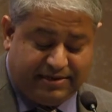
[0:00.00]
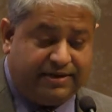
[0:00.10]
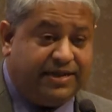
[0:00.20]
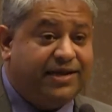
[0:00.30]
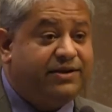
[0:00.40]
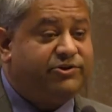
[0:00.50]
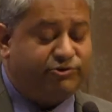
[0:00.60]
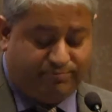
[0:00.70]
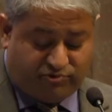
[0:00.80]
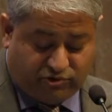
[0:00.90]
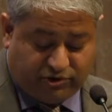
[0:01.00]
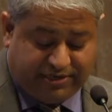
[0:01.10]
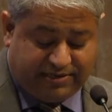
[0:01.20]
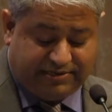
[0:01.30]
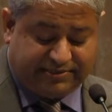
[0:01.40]
led to a
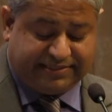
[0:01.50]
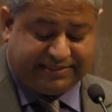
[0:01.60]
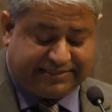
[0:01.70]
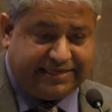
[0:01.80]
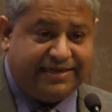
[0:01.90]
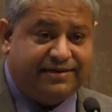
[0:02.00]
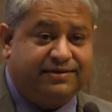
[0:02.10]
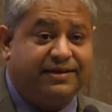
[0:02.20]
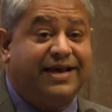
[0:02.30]
broader, sustained,